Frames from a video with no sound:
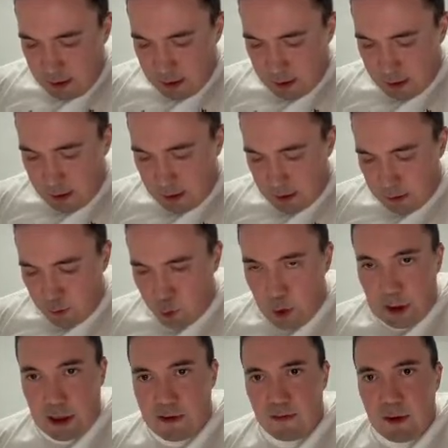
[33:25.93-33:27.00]
And when
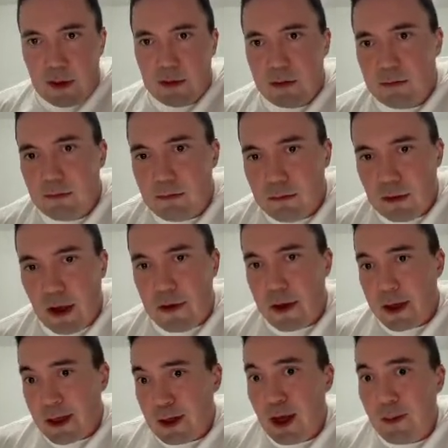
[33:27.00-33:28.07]
it's filled, nothing
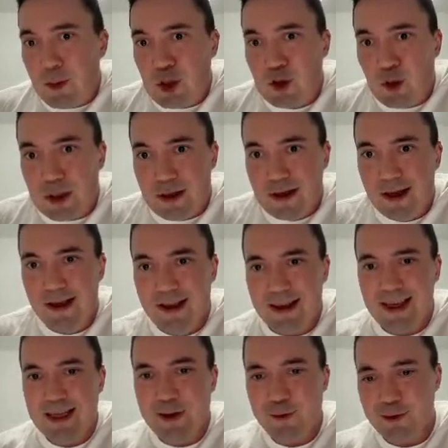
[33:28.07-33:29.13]
can happen to it.
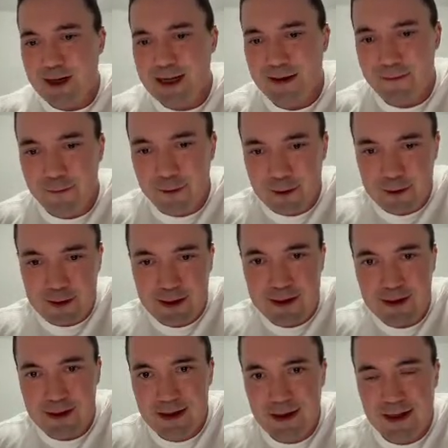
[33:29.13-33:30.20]
It already filled,
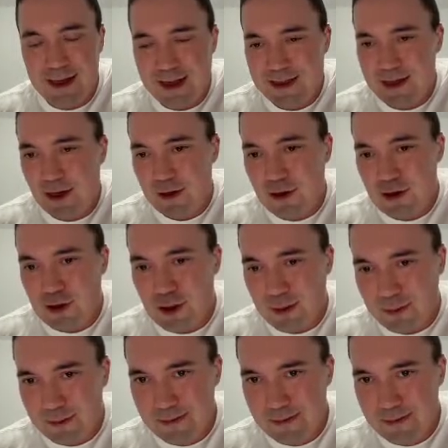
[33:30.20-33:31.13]
it has done its job.